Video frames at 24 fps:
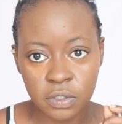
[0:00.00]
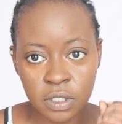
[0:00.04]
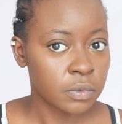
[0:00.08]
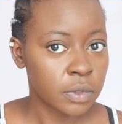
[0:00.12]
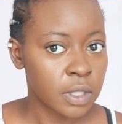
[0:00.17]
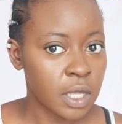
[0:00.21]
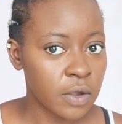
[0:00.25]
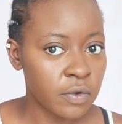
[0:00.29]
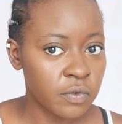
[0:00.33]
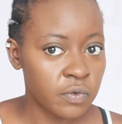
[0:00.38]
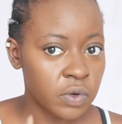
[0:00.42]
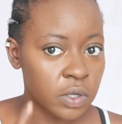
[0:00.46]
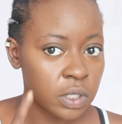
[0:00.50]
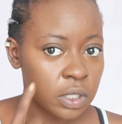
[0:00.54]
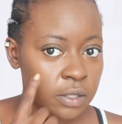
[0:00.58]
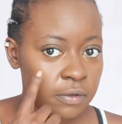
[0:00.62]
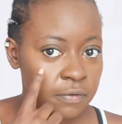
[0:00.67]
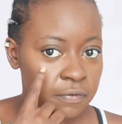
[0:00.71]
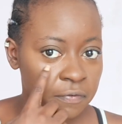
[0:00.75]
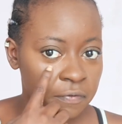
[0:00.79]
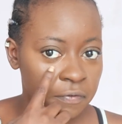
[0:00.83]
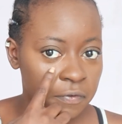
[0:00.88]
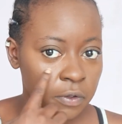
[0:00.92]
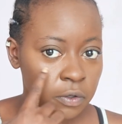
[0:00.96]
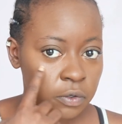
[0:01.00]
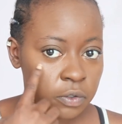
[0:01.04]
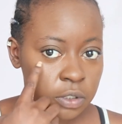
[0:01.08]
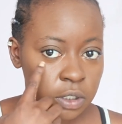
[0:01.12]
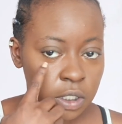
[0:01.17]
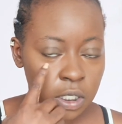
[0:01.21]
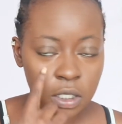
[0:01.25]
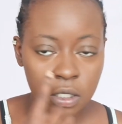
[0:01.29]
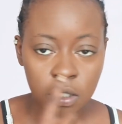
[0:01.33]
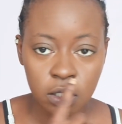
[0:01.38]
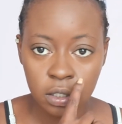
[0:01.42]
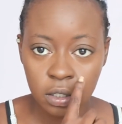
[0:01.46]
That really filled
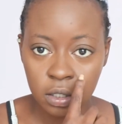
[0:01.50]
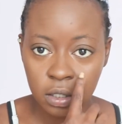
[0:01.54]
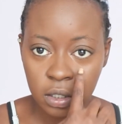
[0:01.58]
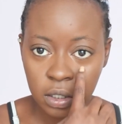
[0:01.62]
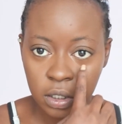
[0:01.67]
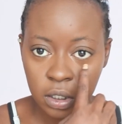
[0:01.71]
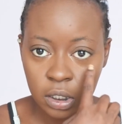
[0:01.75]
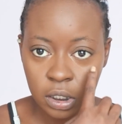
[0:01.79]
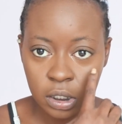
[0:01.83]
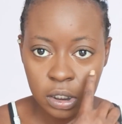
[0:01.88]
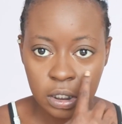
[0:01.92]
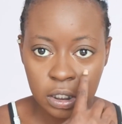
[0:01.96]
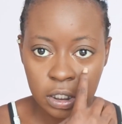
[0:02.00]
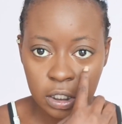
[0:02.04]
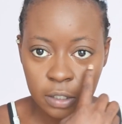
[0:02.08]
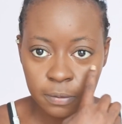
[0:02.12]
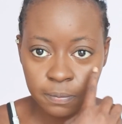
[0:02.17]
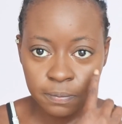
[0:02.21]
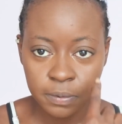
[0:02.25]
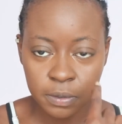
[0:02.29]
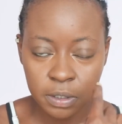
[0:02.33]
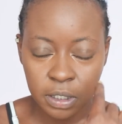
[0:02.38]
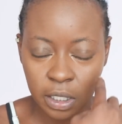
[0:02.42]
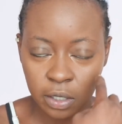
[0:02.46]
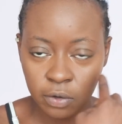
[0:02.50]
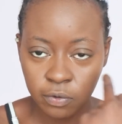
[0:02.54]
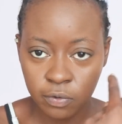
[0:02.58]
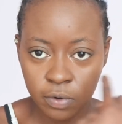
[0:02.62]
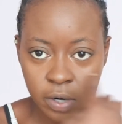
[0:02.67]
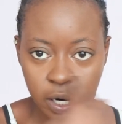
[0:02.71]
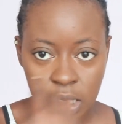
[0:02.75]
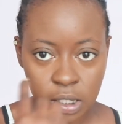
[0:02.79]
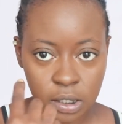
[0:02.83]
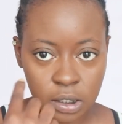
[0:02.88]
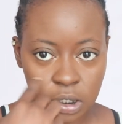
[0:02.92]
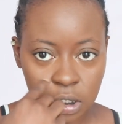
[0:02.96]
in the dips like
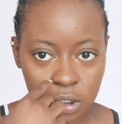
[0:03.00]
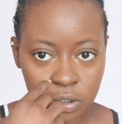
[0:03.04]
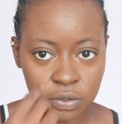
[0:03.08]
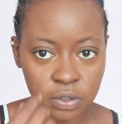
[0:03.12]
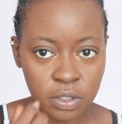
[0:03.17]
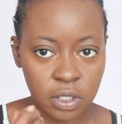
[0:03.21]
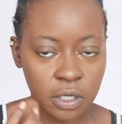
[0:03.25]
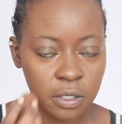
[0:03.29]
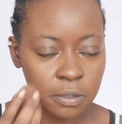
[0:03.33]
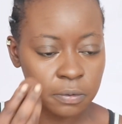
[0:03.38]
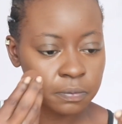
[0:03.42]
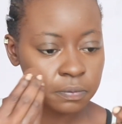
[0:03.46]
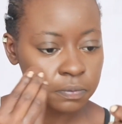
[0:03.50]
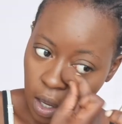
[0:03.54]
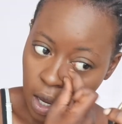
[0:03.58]
right down there.